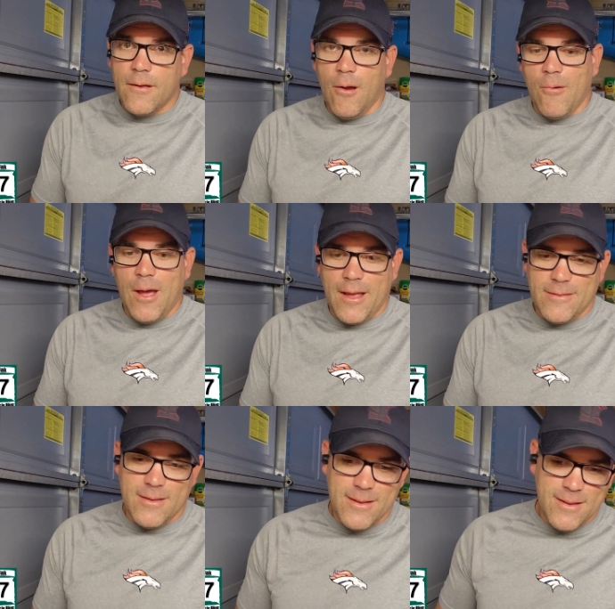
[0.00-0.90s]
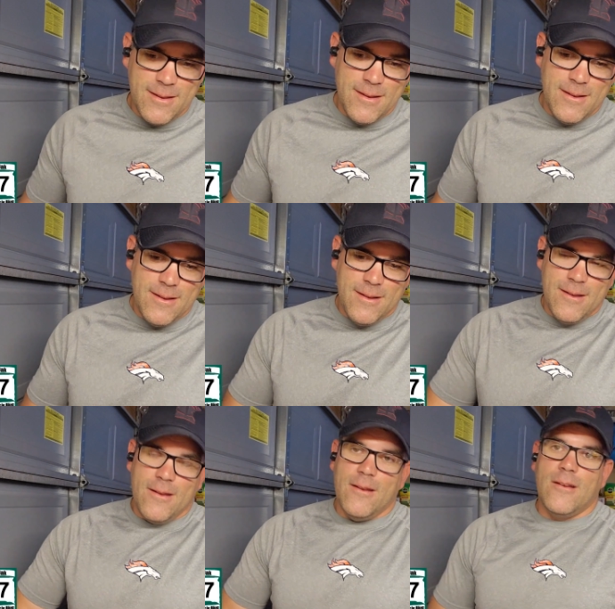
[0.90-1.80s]
All right.
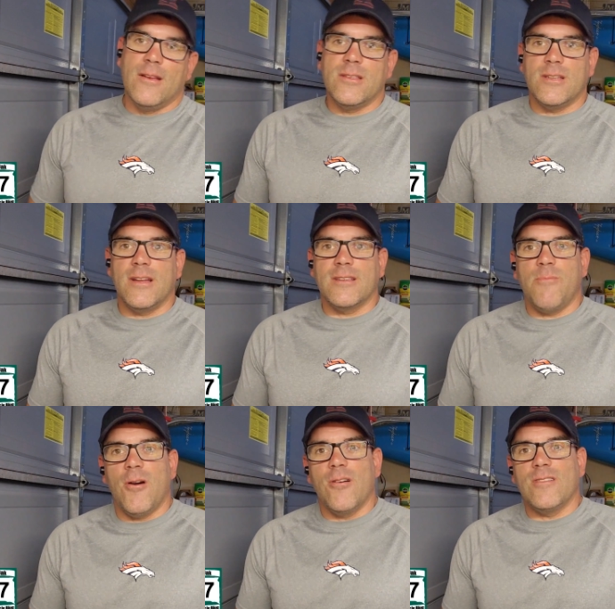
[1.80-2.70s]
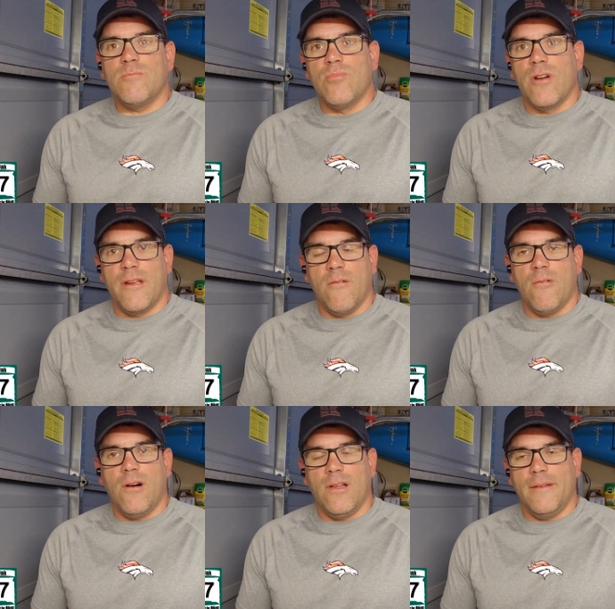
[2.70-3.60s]
So the next part is bring your
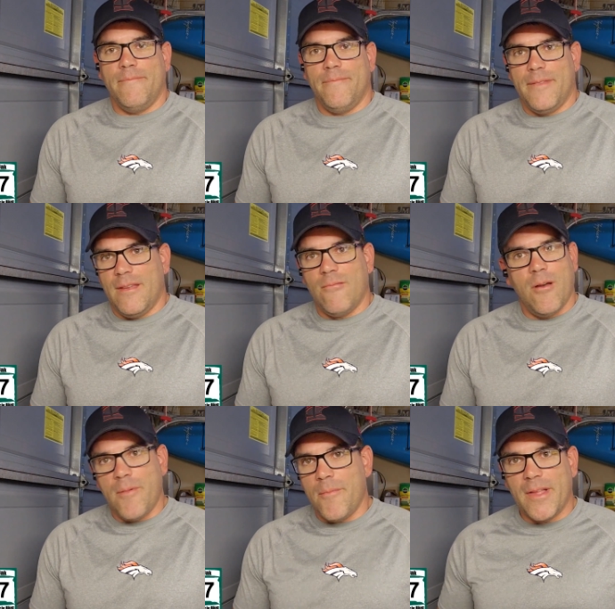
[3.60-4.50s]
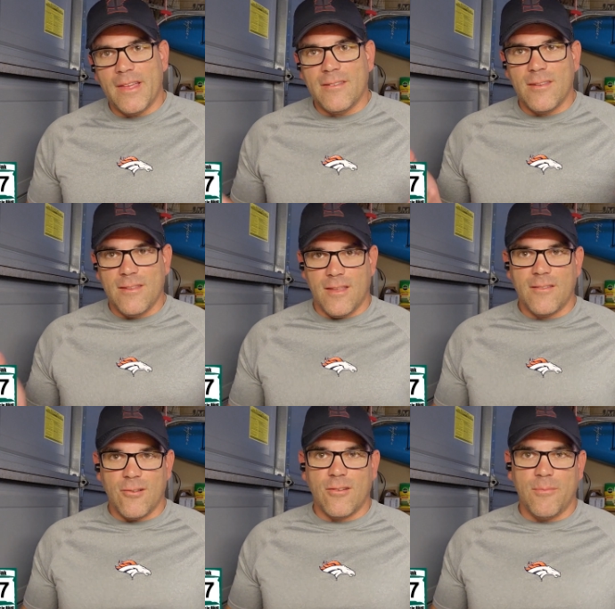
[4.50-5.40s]
wallet. And what I mean by this,
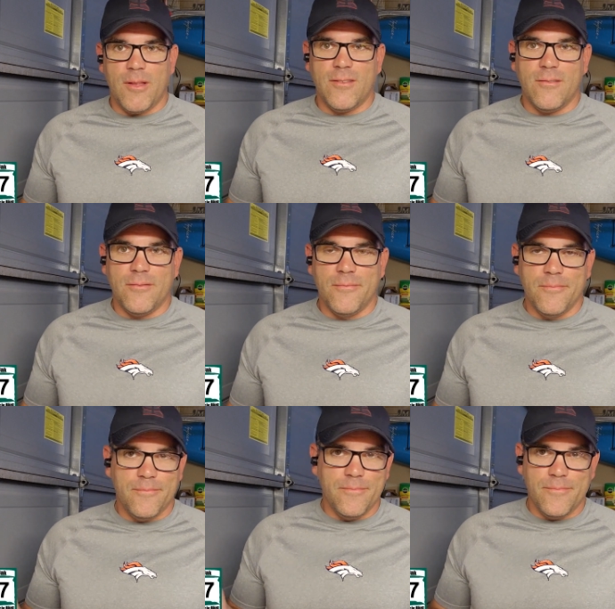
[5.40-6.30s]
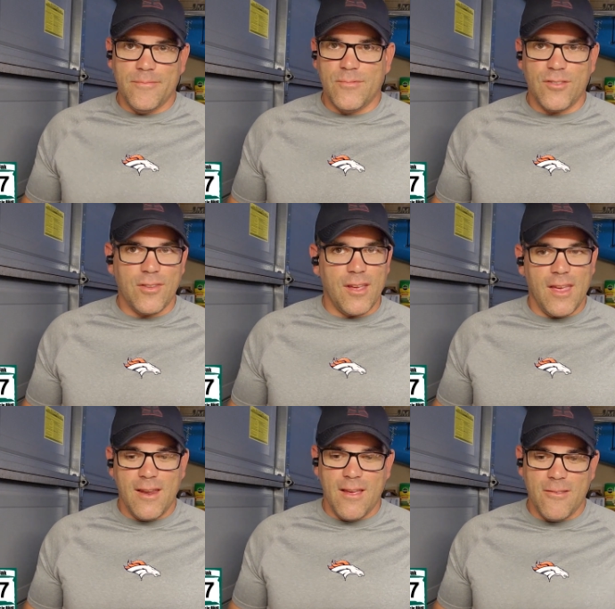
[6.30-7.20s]
things are expensive. Just like
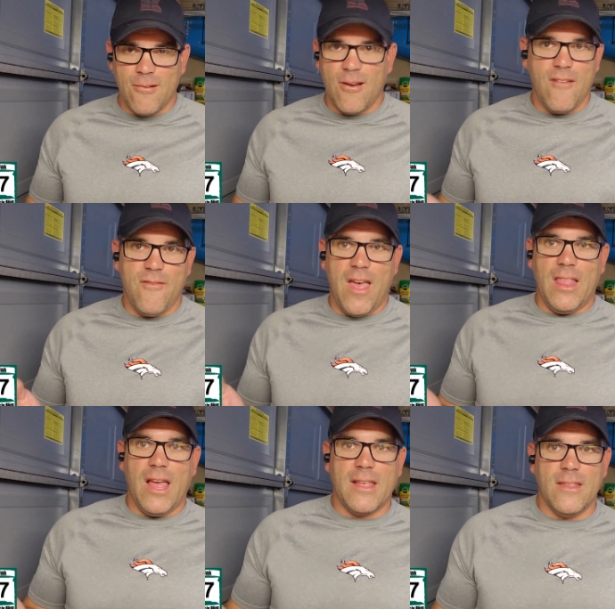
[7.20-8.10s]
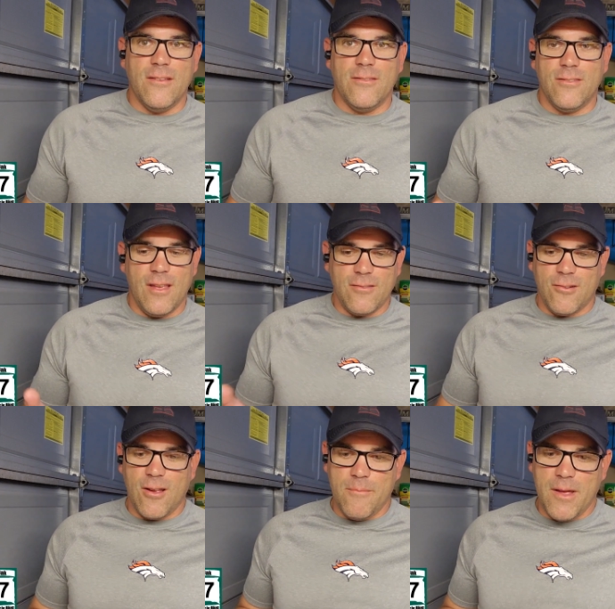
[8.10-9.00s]
any other event like this, things are
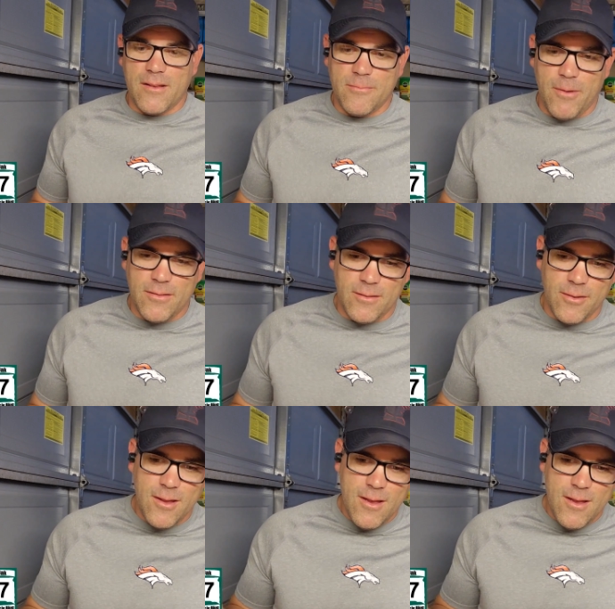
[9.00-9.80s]
going to be expensive.